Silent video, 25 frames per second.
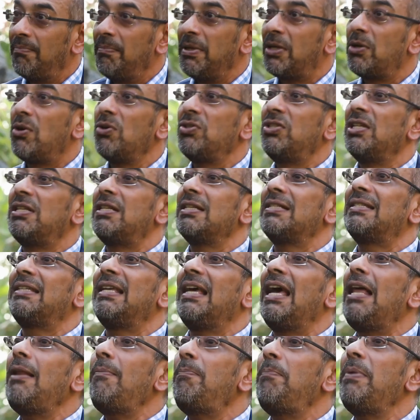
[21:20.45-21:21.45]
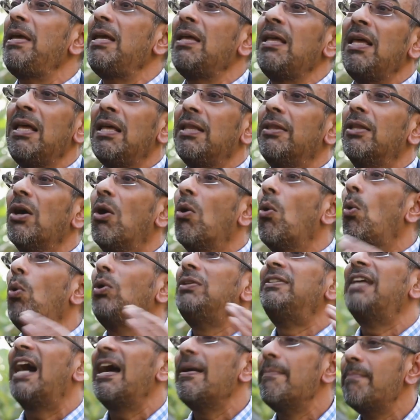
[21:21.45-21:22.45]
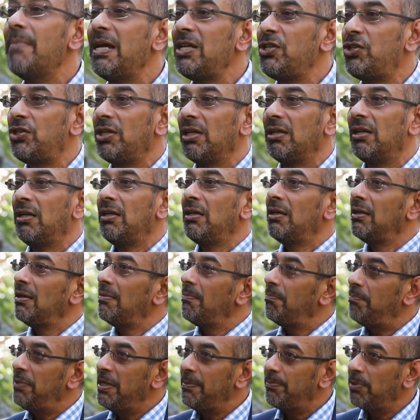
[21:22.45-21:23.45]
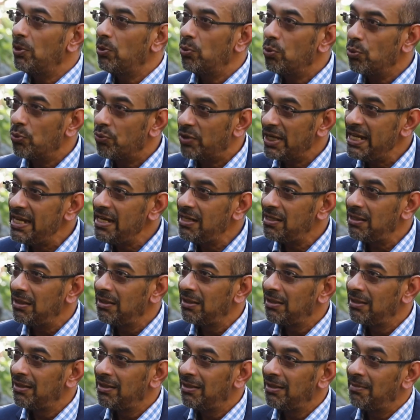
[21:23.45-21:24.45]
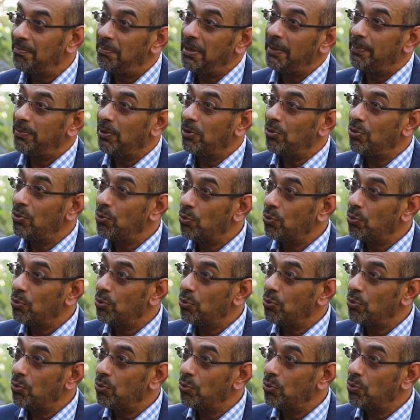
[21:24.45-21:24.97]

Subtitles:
because it is helping the whole dimension. People who read, people